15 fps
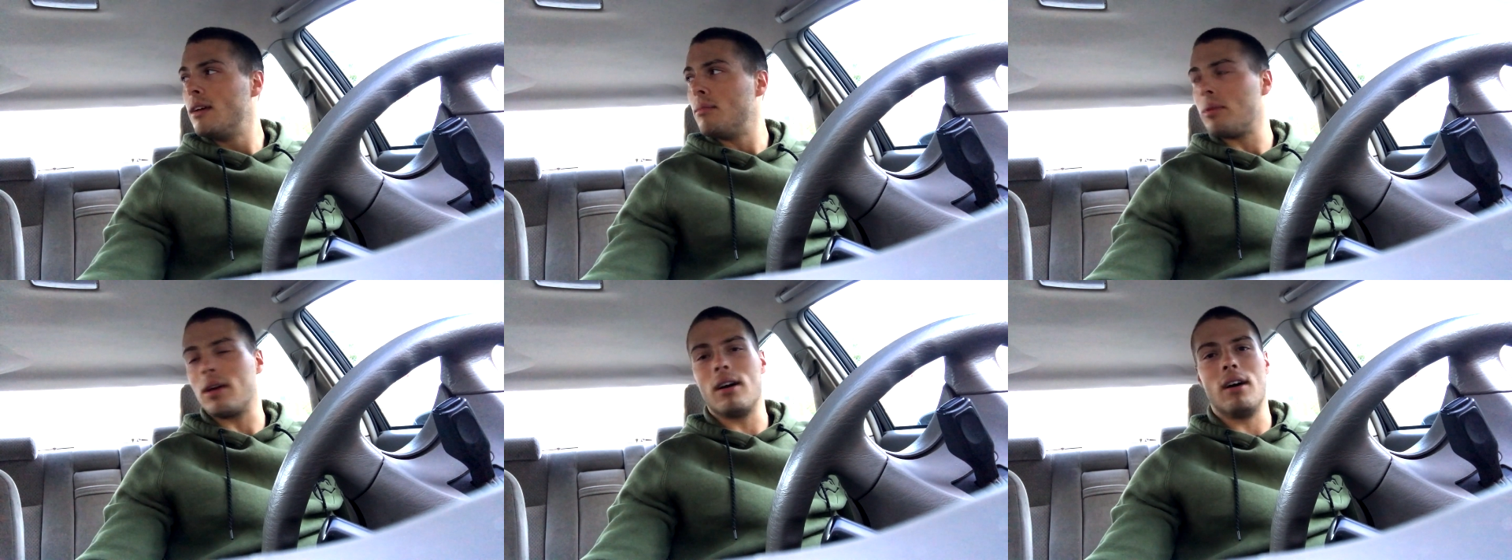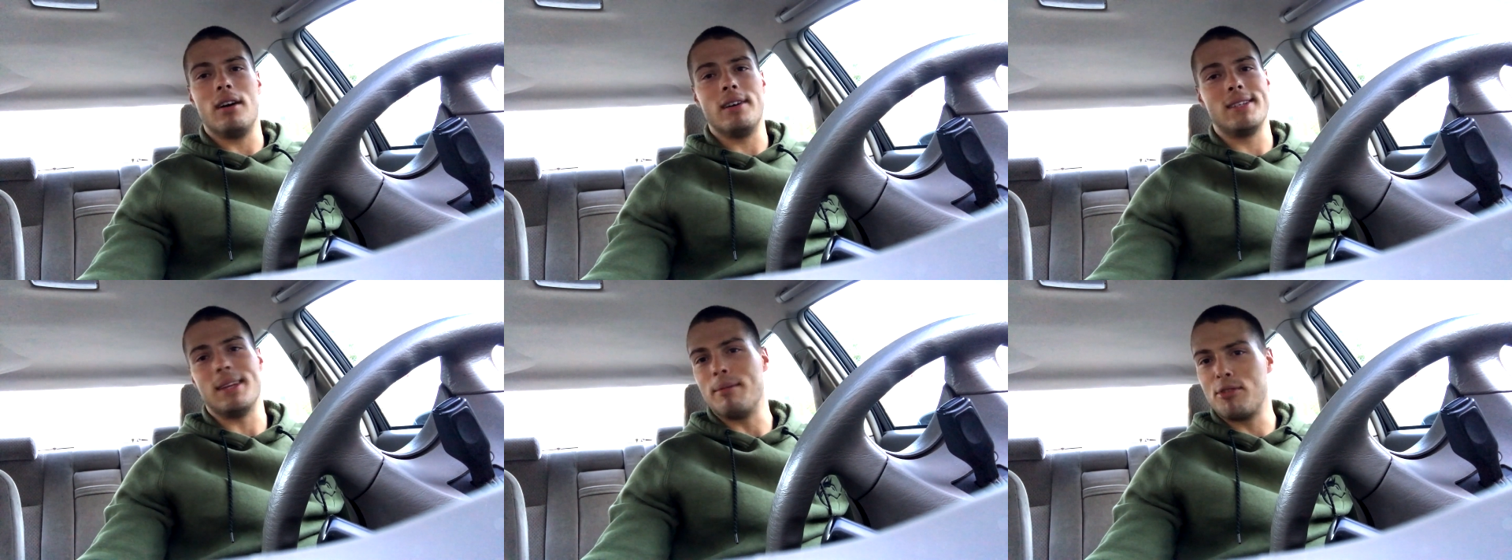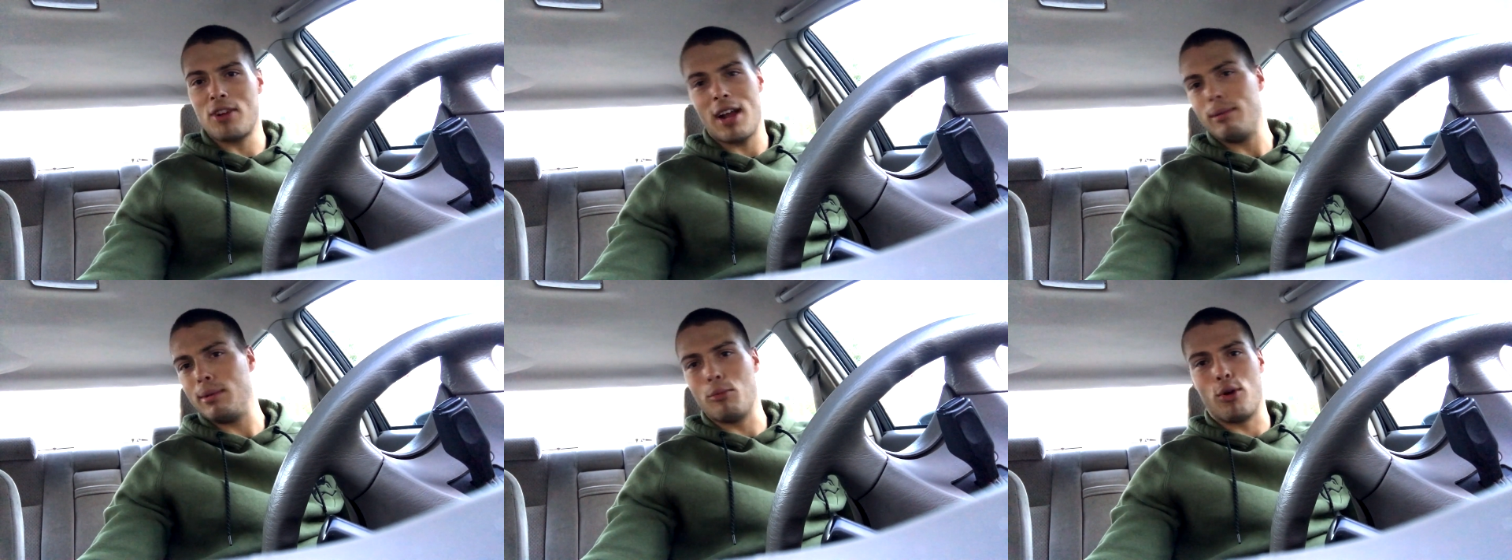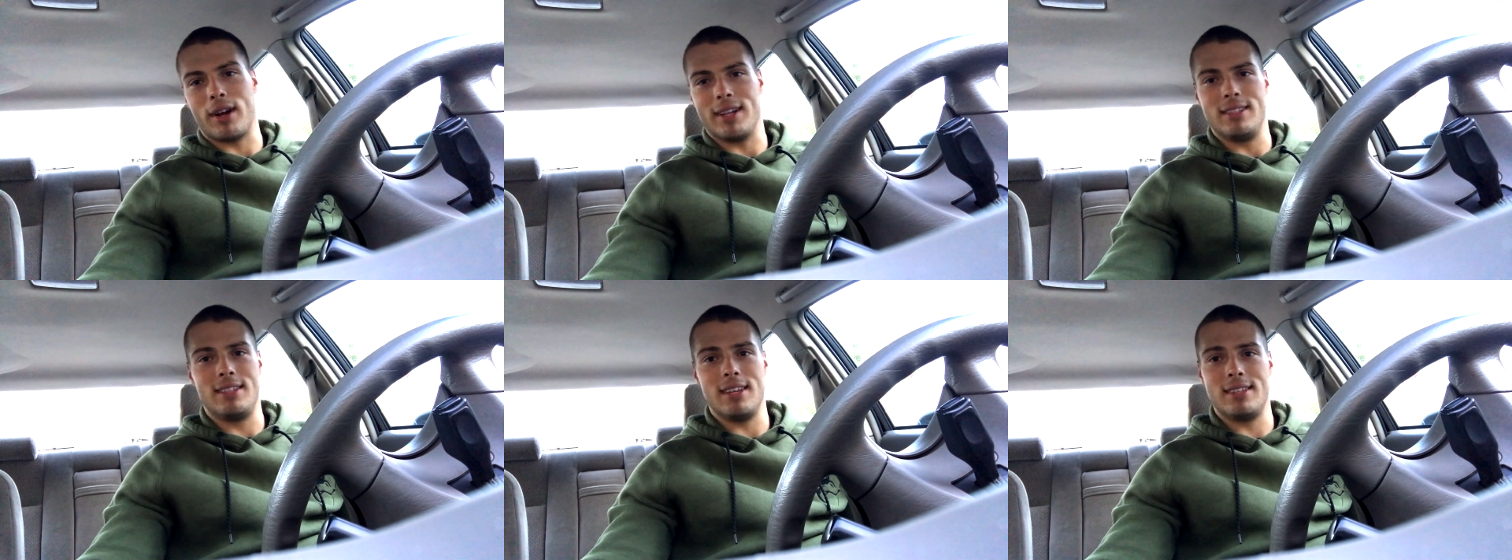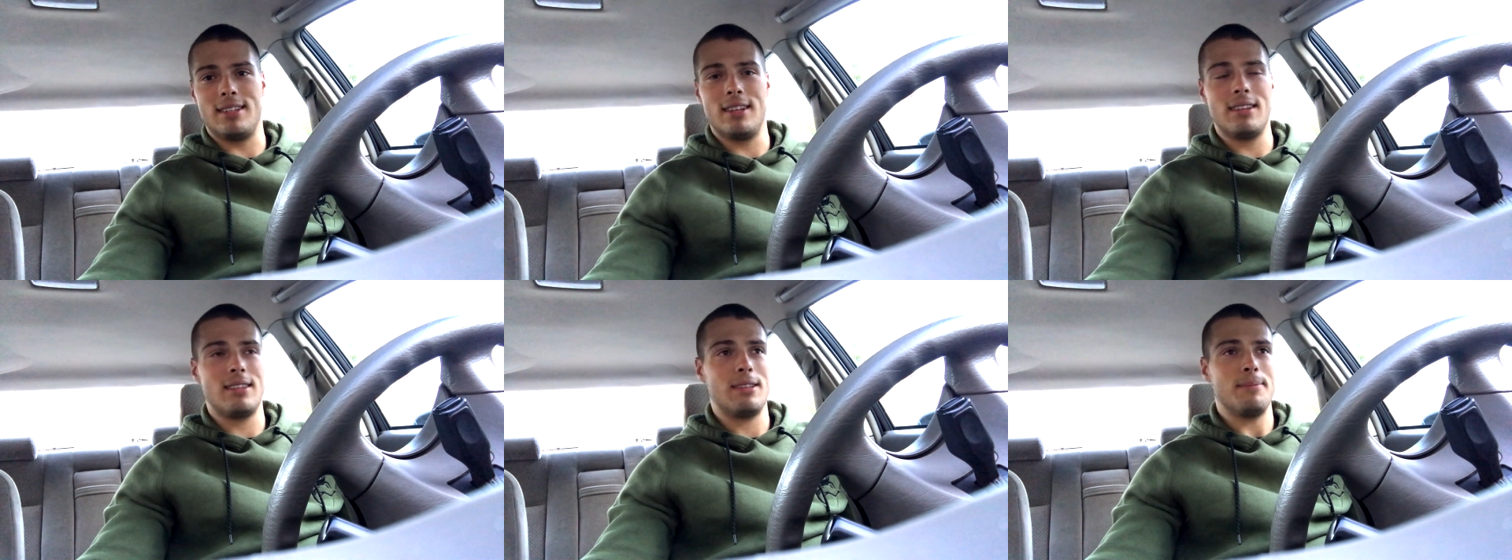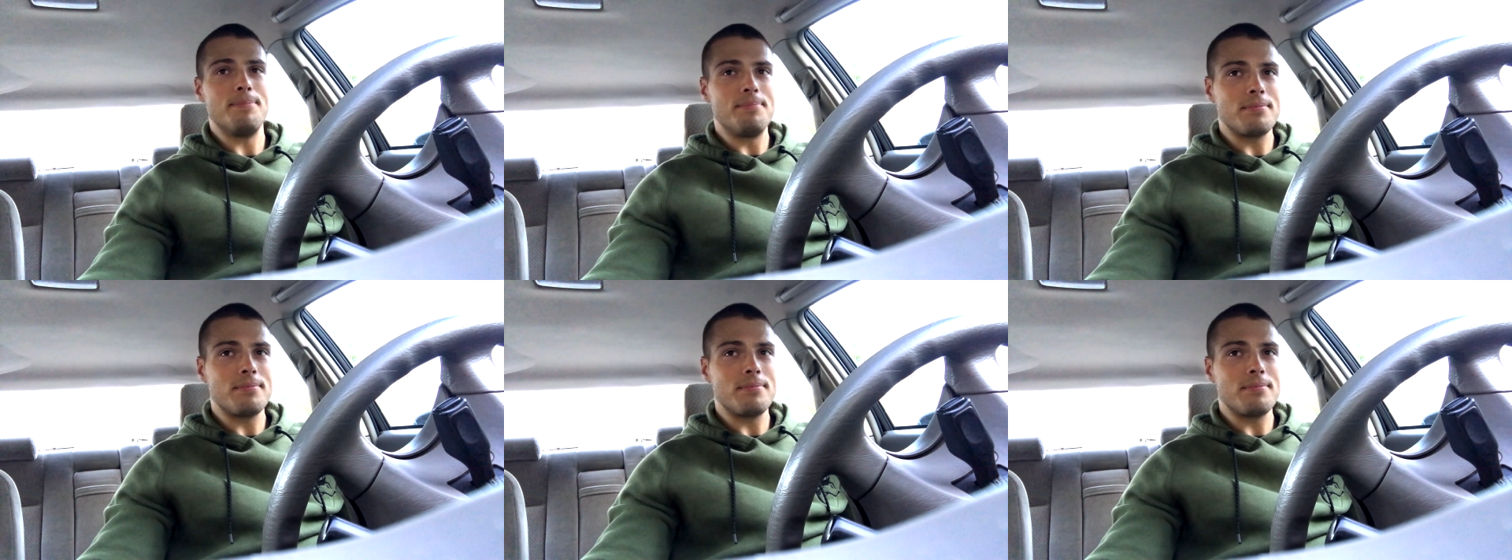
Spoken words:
because I'm trying to be more consistent,